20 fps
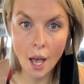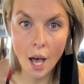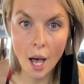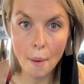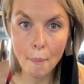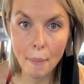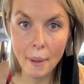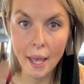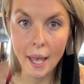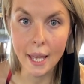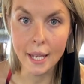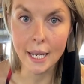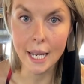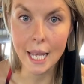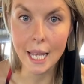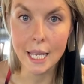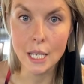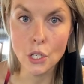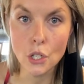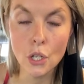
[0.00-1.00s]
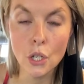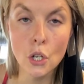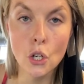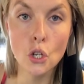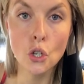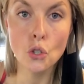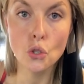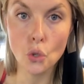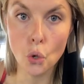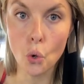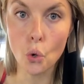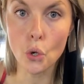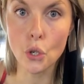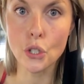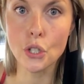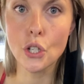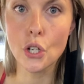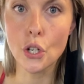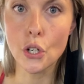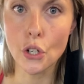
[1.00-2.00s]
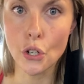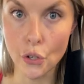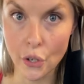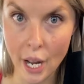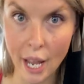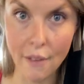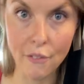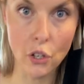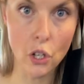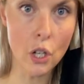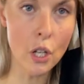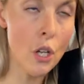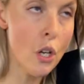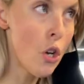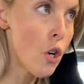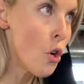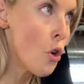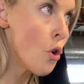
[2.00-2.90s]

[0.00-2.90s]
up and in towards your navel